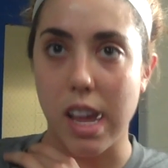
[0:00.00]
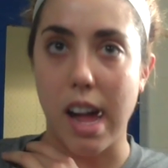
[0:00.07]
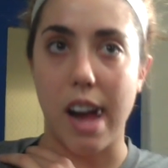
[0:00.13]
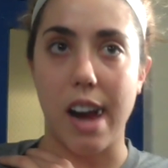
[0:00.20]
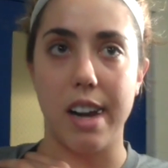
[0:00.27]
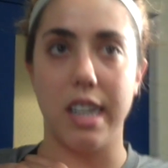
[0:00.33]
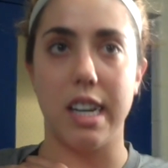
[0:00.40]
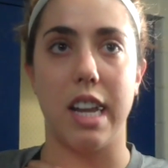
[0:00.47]

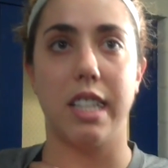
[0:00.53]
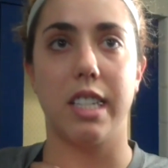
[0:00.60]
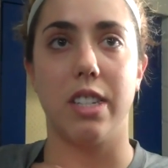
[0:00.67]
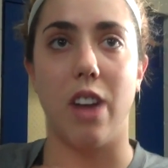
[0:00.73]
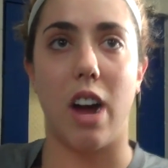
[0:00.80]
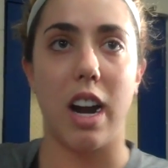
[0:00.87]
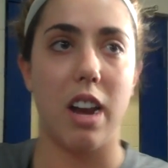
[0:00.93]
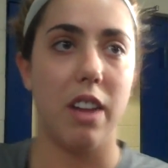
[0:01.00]
Yeah, and
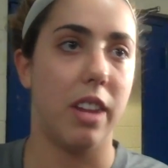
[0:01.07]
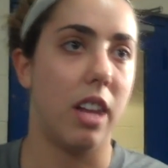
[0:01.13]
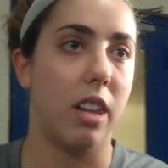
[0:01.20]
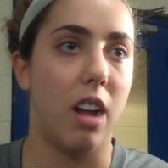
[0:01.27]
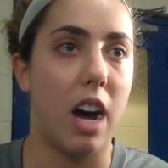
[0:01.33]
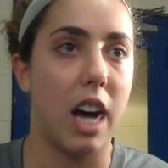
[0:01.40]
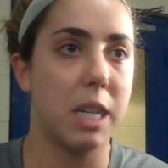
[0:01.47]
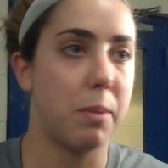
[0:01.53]
it's not only a
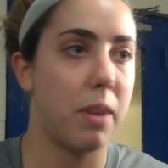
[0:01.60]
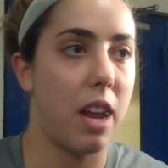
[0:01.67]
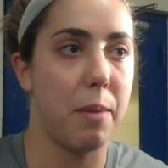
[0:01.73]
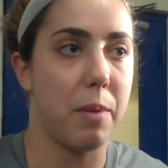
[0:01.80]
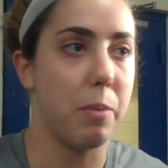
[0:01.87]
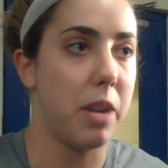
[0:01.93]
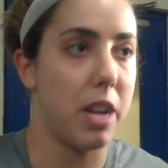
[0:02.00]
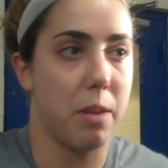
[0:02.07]
loss, but I
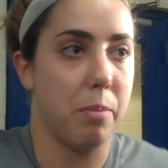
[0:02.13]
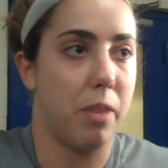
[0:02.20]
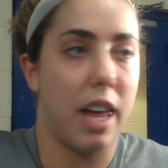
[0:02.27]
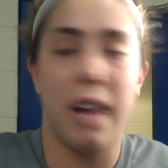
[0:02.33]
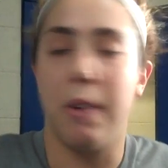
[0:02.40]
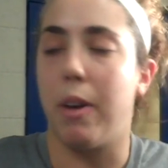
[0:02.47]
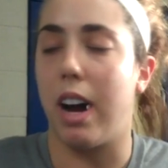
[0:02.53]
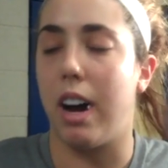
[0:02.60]
mean we didn't
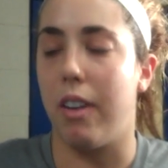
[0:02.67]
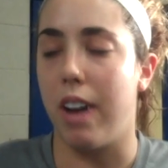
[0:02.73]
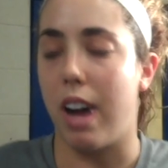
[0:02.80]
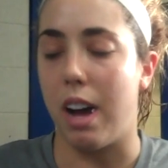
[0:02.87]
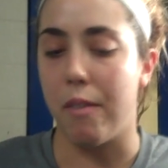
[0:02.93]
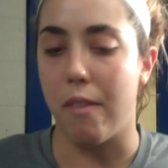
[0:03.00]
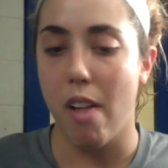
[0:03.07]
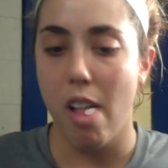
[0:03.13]
play well.
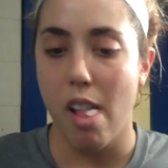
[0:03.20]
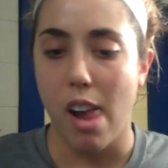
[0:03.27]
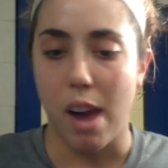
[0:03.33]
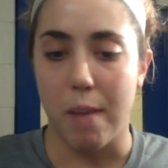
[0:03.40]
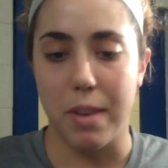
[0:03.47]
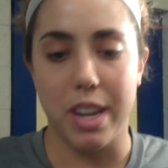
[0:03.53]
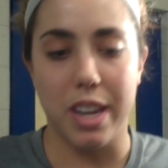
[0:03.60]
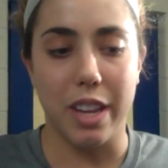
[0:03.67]
Um,
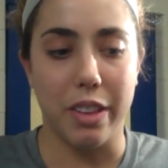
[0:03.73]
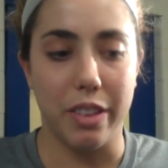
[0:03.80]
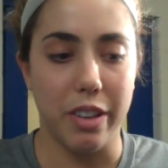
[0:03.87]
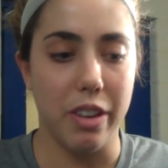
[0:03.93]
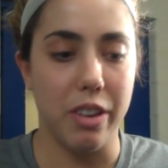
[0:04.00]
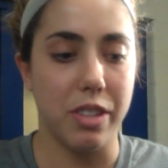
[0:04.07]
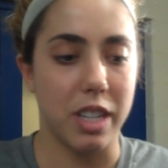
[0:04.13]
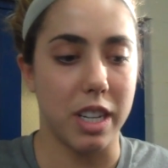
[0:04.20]
I mean, you can
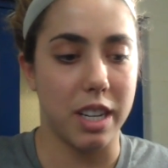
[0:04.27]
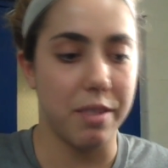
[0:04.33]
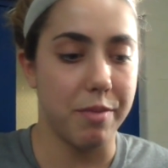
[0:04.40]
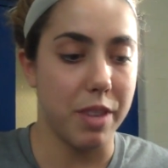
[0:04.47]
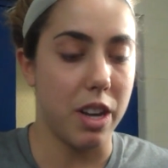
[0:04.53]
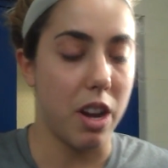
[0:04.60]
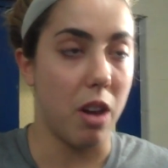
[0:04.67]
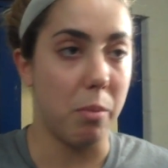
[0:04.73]
lose and,
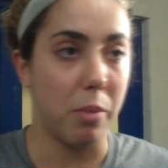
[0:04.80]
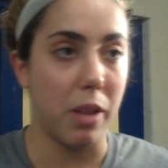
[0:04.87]
you know,